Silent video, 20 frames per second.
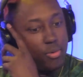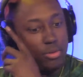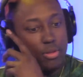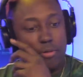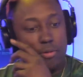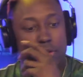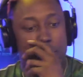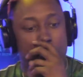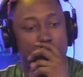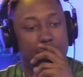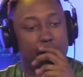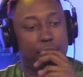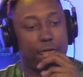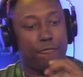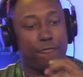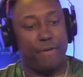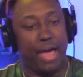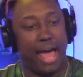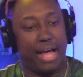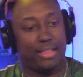mere
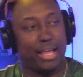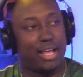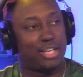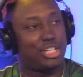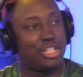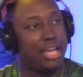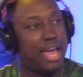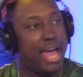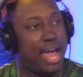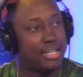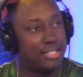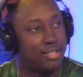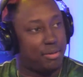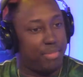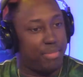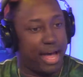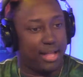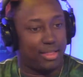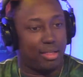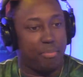fact that she asked
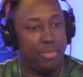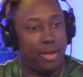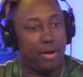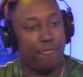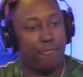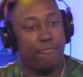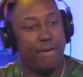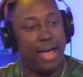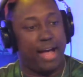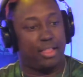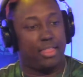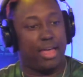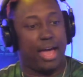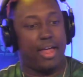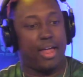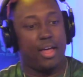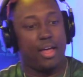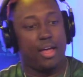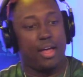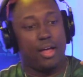him that, the mere fact
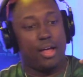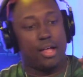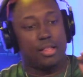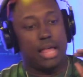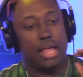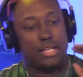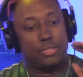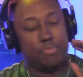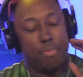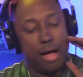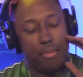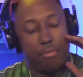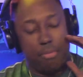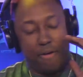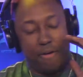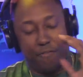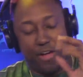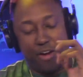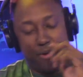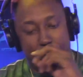that, that's
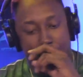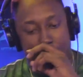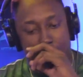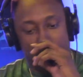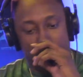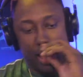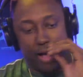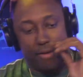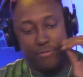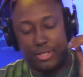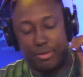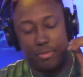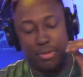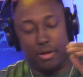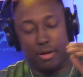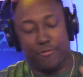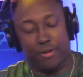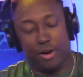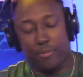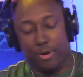my favorite part. I have so
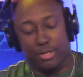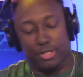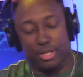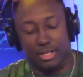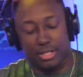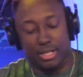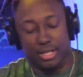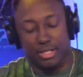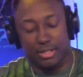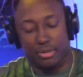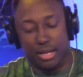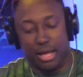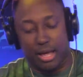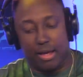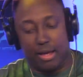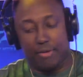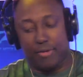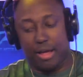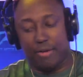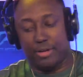many favorite parts of the season.
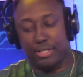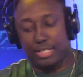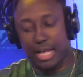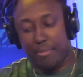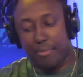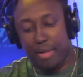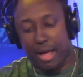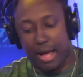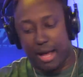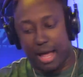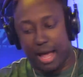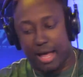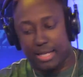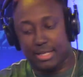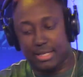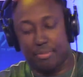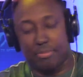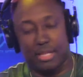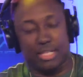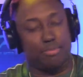Every time I
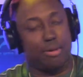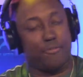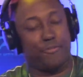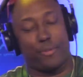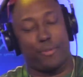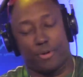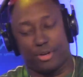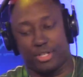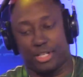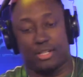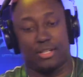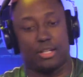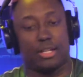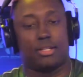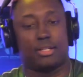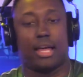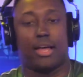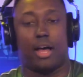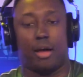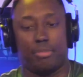say, this is my favorite part of the
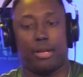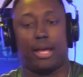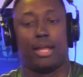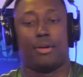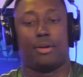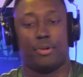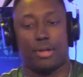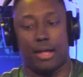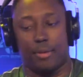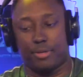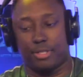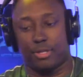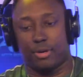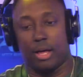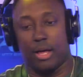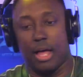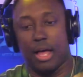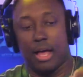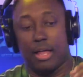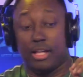season, they update it with the
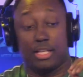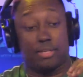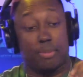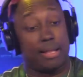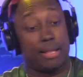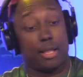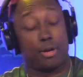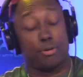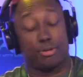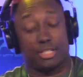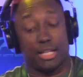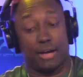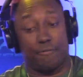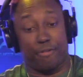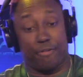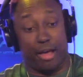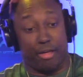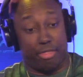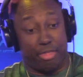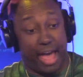episode. This is like little
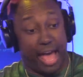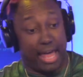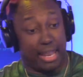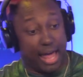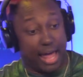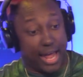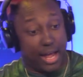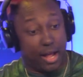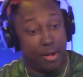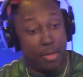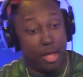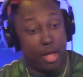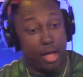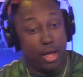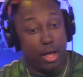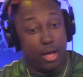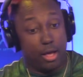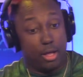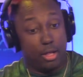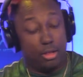stuff like that. Like,
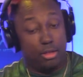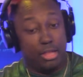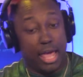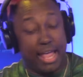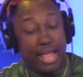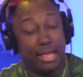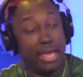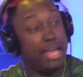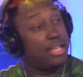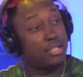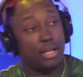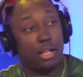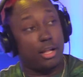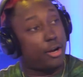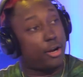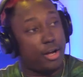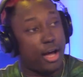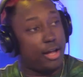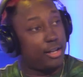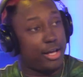he's the
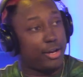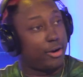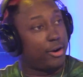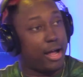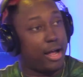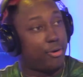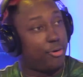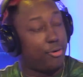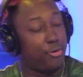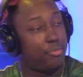clear-cut leader of that group.